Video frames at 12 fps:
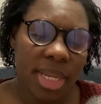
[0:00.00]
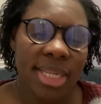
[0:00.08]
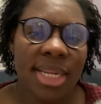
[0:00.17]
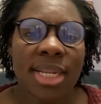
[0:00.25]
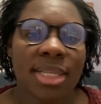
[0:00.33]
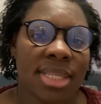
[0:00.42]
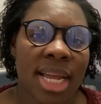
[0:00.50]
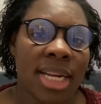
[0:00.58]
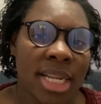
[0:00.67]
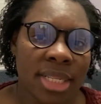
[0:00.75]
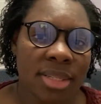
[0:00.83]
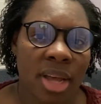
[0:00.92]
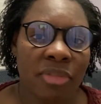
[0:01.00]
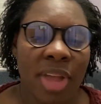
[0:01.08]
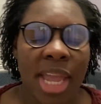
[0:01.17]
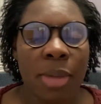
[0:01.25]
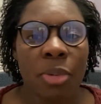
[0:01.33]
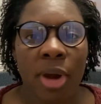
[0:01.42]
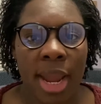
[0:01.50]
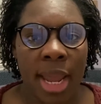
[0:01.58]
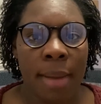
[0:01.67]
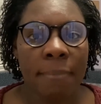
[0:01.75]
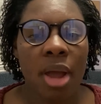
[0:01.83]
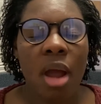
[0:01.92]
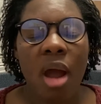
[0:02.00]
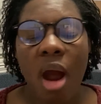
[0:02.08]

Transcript: the descendants of Abraham